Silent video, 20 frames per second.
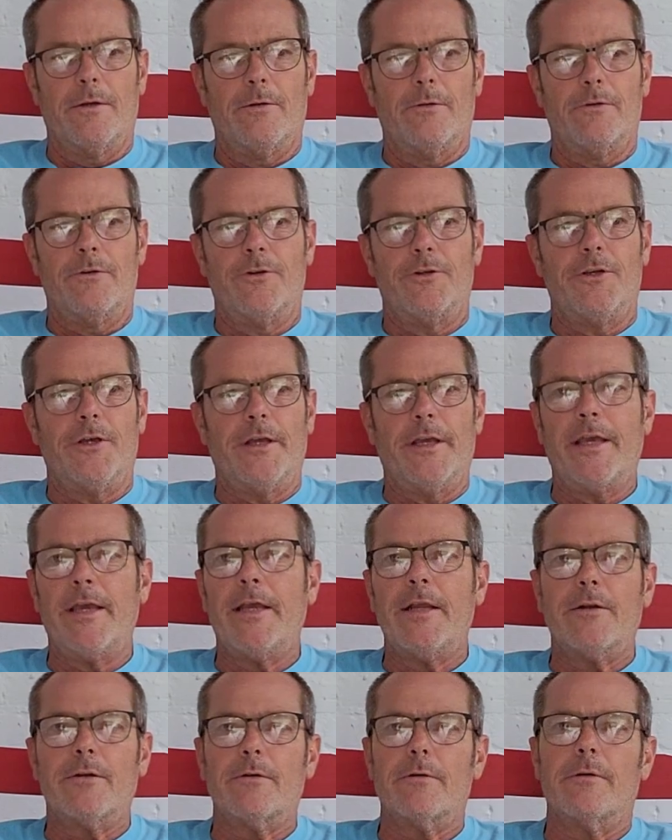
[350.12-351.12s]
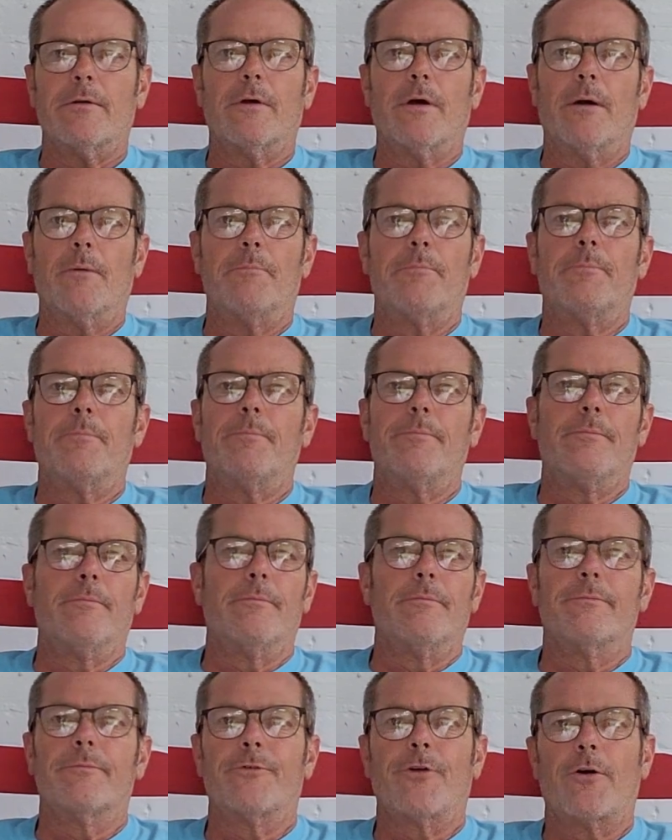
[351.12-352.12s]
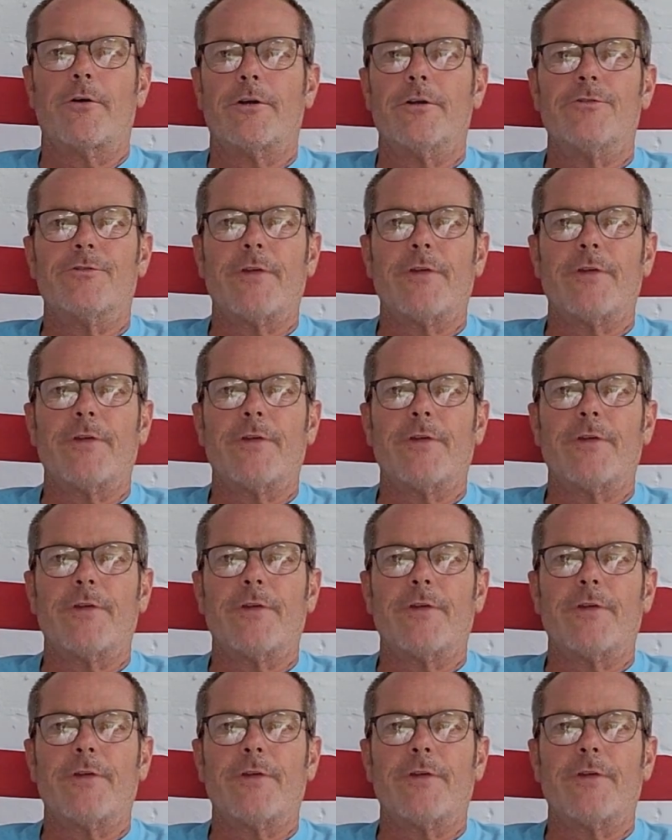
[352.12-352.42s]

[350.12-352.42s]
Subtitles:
Do you eat a turkey